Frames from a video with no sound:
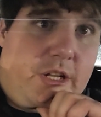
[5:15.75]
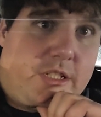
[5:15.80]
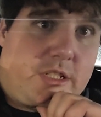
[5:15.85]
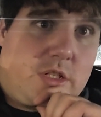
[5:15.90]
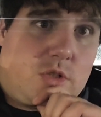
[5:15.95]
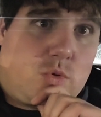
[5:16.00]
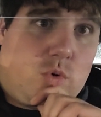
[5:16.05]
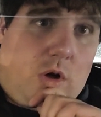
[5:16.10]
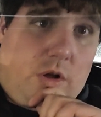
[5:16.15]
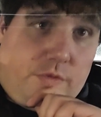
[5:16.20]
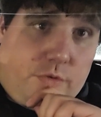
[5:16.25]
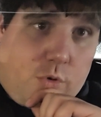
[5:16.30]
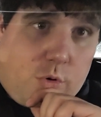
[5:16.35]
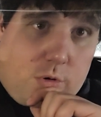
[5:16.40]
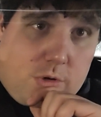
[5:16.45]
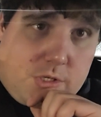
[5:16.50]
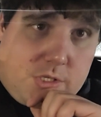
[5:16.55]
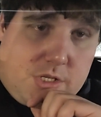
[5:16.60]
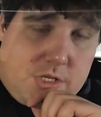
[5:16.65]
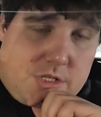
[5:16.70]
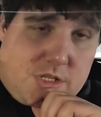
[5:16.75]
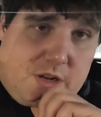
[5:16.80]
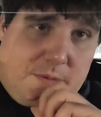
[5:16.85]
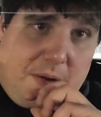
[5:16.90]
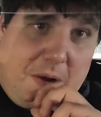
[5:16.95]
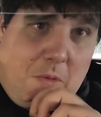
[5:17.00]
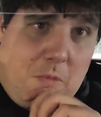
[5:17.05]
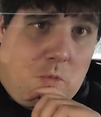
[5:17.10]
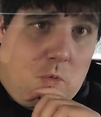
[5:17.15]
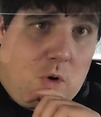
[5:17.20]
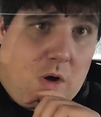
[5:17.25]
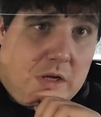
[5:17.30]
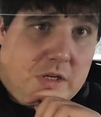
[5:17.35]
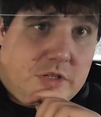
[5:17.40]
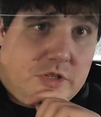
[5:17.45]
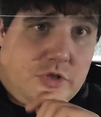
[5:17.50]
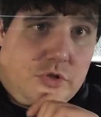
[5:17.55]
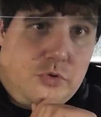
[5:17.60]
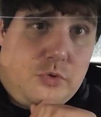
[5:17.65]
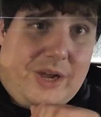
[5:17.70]
It's a 12-core system. I
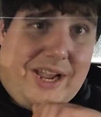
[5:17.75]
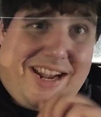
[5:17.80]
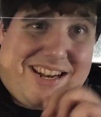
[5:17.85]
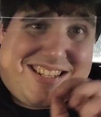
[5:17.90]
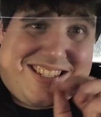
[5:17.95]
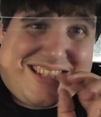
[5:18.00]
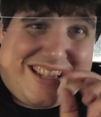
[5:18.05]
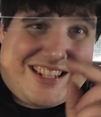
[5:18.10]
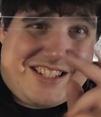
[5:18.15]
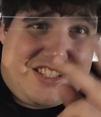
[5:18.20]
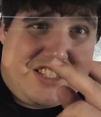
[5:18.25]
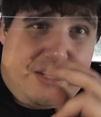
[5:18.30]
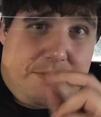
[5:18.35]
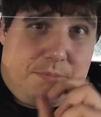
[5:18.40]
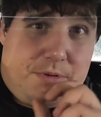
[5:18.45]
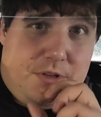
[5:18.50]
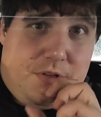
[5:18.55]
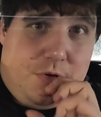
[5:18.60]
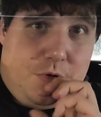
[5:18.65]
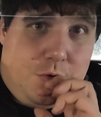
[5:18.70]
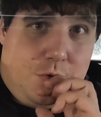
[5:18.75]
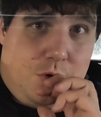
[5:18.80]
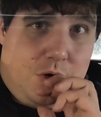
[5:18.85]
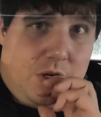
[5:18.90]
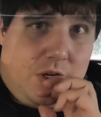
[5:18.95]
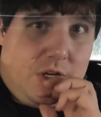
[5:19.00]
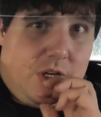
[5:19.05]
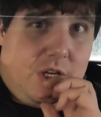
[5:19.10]
want to add a second CPU,